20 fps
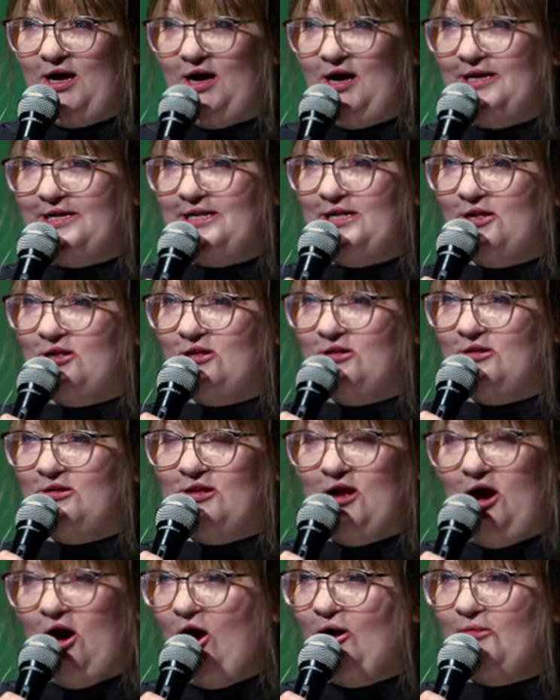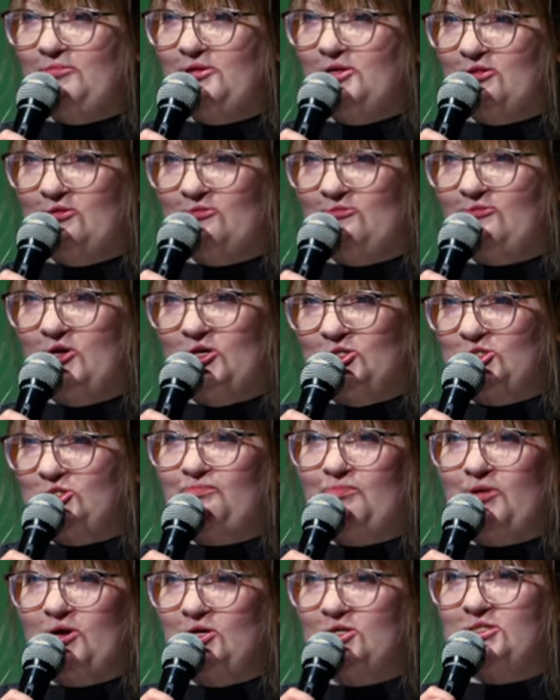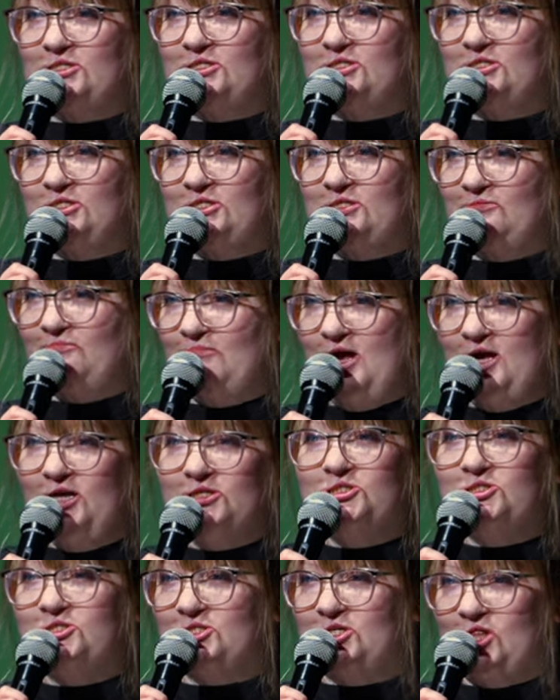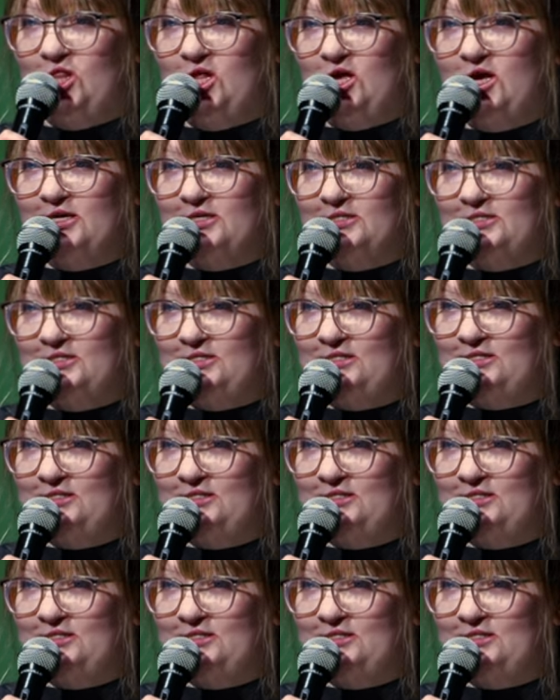I cannot be the first person to mention this.